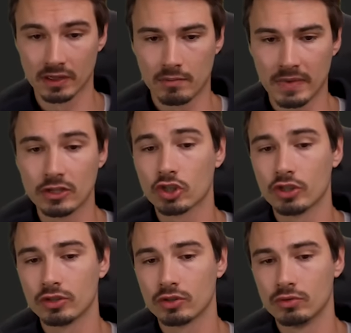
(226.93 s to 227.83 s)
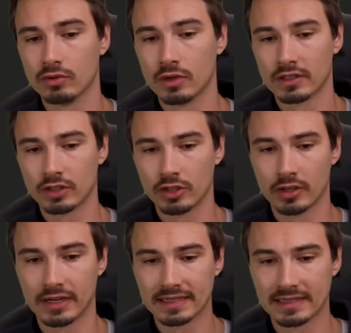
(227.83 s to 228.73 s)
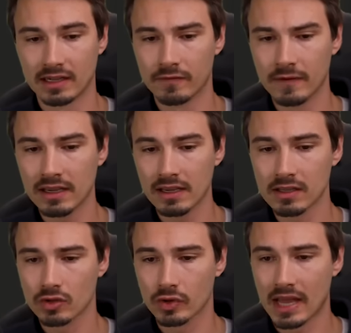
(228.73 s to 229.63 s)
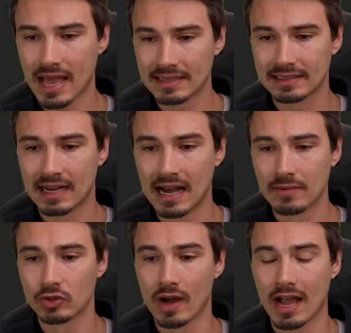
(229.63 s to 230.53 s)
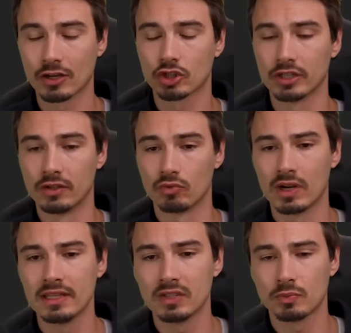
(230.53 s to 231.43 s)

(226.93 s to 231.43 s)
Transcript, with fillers: I'll make sure to turn on extended thinking so it has time to actually run this